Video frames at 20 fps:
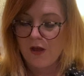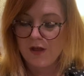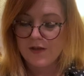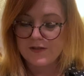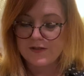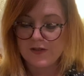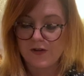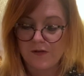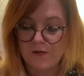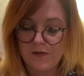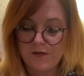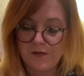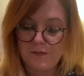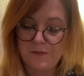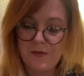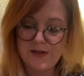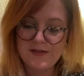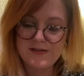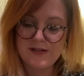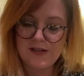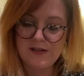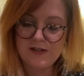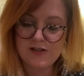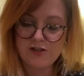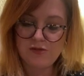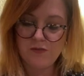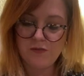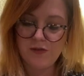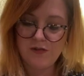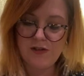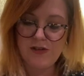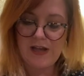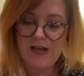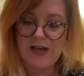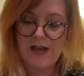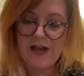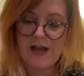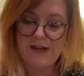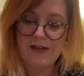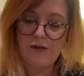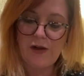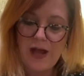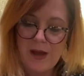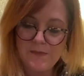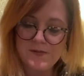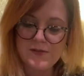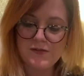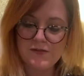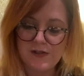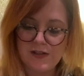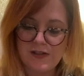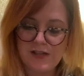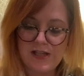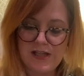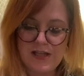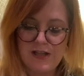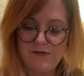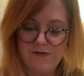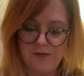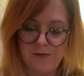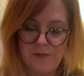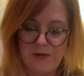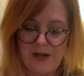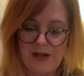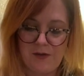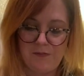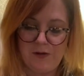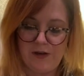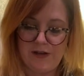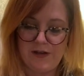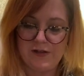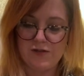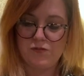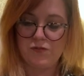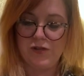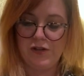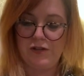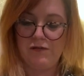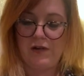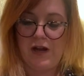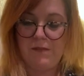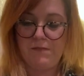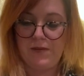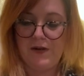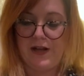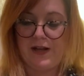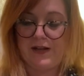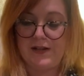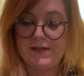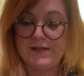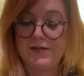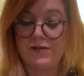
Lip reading: So the best thing that you really absolutely need for banana bread is really ripe bananas.